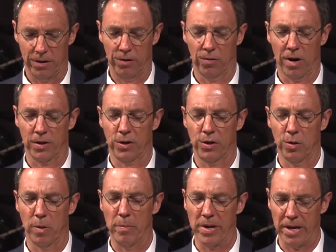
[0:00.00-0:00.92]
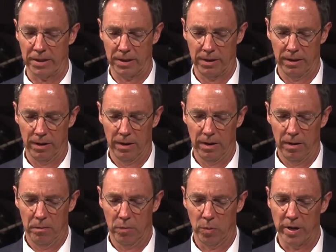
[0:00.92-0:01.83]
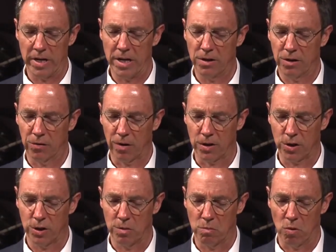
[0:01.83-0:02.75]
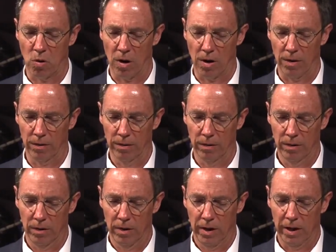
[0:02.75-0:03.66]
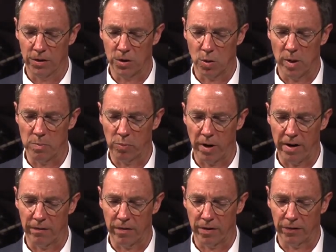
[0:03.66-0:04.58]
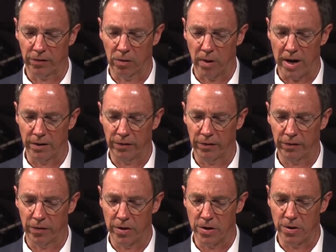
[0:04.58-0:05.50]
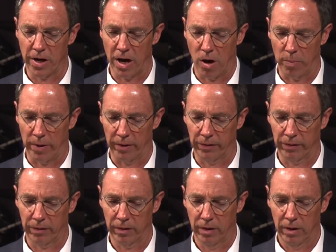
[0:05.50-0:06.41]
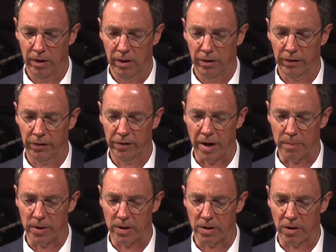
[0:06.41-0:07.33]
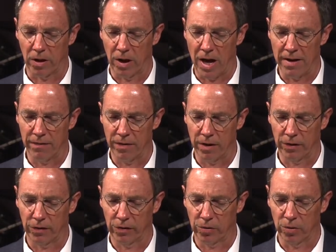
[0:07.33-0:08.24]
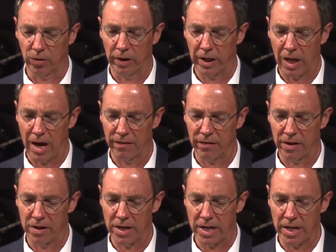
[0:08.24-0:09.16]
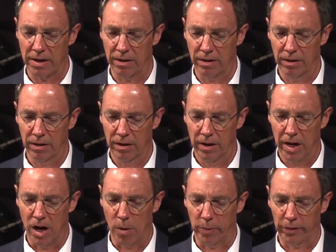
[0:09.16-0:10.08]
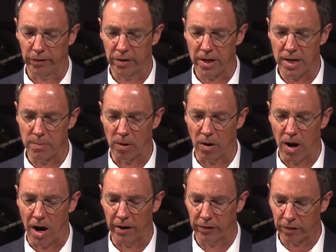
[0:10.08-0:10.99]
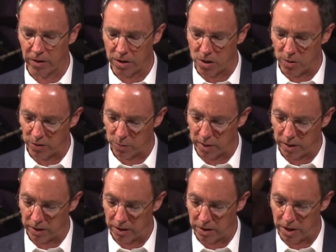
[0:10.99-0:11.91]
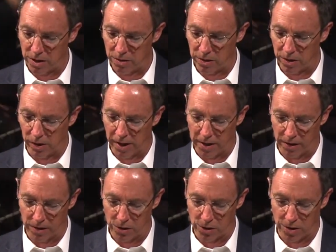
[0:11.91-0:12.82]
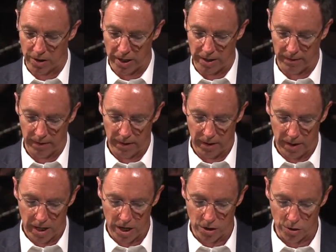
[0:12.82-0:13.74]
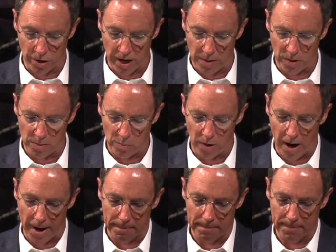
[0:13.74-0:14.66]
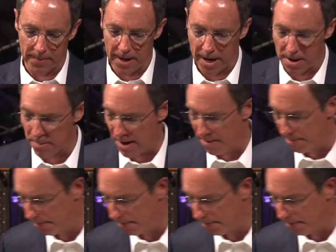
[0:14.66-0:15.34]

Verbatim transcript: trust you a bit, but we need to trust you more. And so we pray for this grace, for you to help us to step into the life that is truly life indeed. Help us to keep our eyes on you as we continue the Lenten journey. In your name we pray. Amen.